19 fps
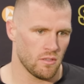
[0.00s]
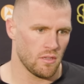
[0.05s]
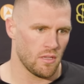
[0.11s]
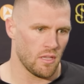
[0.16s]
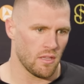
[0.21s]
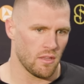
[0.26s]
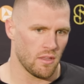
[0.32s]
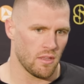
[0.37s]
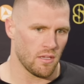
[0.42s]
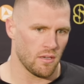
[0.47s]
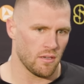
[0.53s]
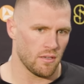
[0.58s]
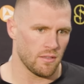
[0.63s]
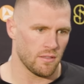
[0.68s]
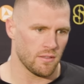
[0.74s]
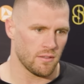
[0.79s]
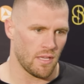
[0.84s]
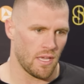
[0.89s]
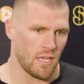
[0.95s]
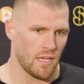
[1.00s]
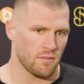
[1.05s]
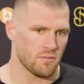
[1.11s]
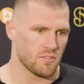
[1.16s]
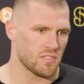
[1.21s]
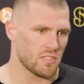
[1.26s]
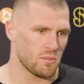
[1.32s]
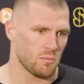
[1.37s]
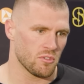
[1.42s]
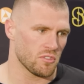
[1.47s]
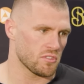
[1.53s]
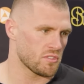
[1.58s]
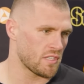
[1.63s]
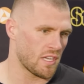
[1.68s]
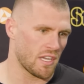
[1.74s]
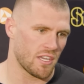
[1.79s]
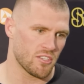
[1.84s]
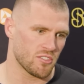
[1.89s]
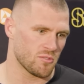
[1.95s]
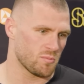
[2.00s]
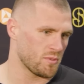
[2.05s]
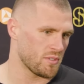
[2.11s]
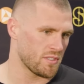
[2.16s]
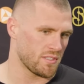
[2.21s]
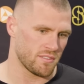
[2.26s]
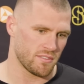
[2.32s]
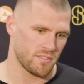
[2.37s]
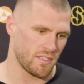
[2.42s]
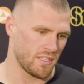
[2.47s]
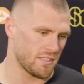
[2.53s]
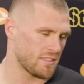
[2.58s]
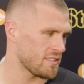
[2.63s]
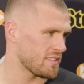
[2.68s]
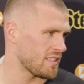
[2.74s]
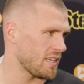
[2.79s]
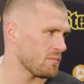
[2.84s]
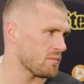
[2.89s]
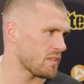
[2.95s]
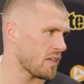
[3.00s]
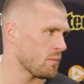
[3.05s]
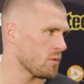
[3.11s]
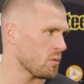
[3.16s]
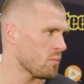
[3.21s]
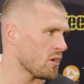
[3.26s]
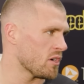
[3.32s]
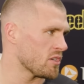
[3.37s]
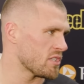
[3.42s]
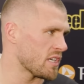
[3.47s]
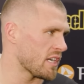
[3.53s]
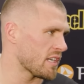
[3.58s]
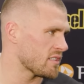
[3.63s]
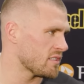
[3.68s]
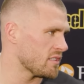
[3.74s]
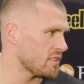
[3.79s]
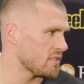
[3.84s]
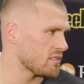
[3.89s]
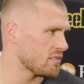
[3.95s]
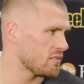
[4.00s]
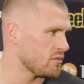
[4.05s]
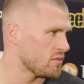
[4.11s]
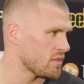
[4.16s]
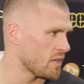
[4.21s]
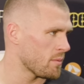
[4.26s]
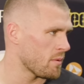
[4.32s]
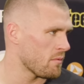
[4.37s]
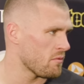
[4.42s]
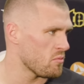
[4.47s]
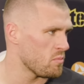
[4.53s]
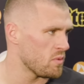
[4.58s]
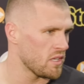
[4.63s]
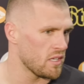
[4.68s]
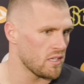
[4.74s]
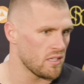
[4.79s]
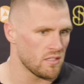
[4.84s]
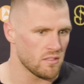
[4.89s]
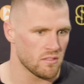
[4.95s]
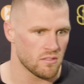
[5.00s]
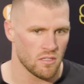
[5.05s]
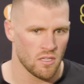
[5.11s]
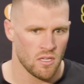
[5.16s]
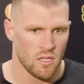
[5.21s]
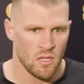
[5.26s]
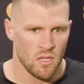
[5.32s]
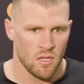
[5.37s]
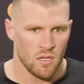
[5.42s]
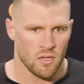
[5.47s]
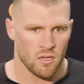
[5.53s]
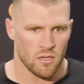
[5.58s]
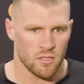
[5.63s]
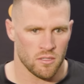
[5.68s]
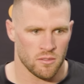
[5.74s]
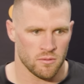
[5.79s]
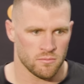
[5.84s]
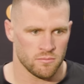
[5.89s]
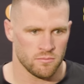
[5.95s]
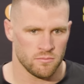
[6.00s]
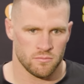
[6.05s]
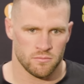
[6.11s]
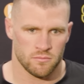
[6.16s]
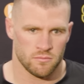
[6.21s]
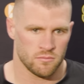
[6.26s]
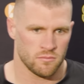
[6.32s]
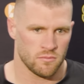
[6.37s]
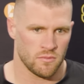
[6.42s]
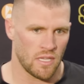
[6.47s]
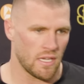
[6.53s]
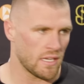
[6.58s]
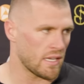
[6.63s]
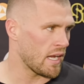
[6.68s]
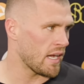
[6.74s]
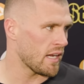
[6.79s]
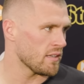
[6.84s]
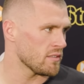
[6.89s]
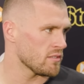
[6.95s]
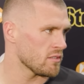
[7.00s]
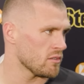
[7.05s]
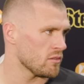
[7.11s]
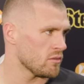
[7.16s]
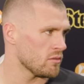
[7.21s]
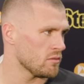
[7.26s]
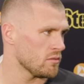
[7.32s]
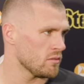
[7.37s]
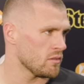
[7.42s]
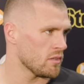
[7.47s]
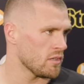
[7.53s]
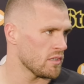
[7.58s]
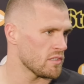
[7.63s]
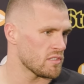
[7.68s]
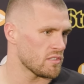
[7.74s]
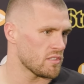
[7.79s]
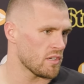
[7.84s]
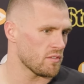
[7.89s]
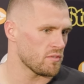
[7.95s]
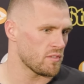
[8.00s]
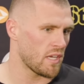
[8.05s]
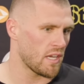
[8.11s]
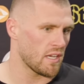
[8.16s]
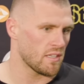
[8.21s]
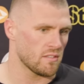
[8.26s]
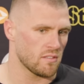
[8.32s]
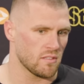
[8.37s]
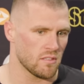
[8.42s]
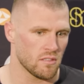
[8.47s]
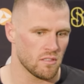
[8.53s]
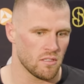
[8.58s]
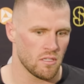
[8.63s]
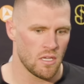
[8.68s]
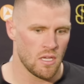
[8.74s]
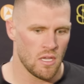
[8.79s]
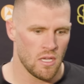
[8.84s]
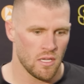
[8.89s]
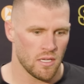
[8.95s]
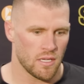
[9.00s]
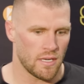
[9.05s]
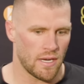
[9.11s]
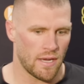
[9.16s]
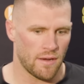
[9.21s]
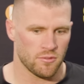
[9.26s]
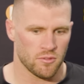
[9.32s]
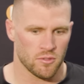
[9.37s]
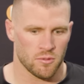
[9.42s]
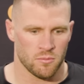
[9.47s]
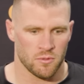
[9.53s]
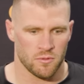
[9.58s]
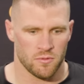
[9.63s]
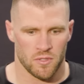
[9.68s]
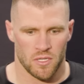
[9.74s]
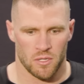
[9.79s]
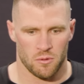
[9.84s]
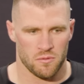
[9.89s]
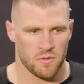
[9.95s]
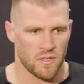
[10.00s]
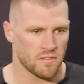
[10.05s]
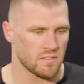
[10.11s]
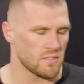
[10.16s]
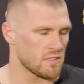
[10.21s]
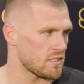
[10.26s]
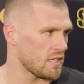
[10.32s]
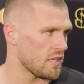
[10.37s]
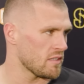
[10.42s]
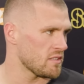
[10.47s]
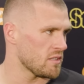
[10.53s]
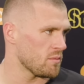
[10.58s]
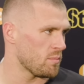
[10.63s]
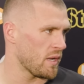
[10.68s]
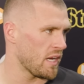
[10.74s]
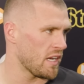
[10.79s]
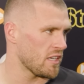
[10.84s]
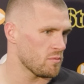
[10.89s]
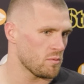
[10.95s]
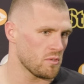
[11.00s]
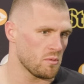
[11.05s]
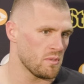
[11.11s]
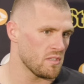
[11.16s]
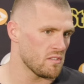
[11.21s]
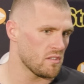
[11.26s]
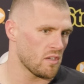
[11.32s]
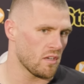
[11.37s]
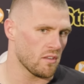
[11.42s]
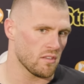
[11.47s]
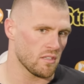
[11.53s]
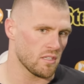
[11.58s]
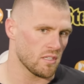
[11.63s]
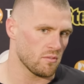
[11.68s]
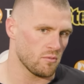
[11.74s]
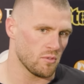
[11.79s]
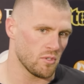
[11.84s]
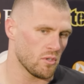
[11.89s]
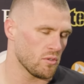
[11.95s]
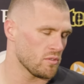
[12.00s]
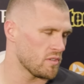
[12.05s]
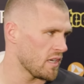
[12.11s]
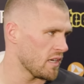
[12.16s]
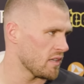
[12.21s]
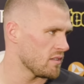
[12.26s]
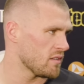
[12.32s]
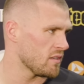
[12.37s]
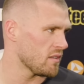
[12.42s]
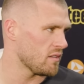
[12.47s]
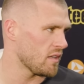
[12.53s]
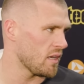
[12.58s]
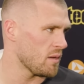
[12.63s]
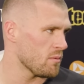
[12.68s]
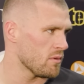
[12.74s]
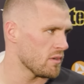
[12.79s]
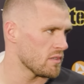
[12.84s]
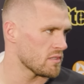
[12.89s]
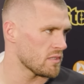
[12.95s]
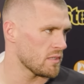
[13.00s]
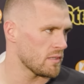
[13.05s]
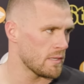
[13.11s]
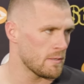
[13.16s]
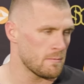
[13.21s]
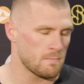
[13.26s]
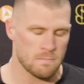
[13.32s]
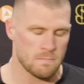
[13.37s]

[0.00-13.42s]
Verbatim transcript: they have similar styles, but at the same time, Lamar Jackson is two-time MVP. He's that guy, so it's a tough task to get after him. We feel like we've had success in the past, but it means nothing if we don't take it to the table on Sunday.